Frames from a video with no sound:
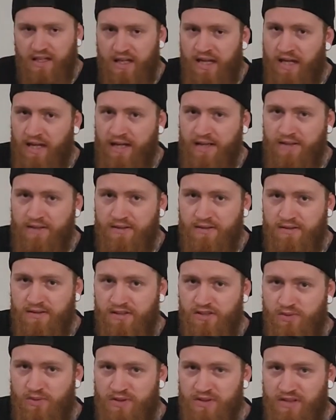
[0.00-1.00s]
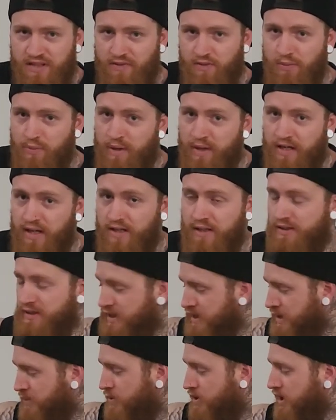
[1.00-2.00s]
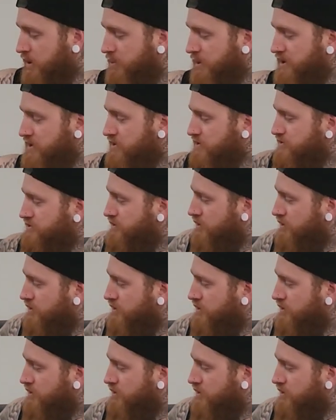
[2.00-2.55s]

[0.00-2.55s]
And this one's even better in my opinion.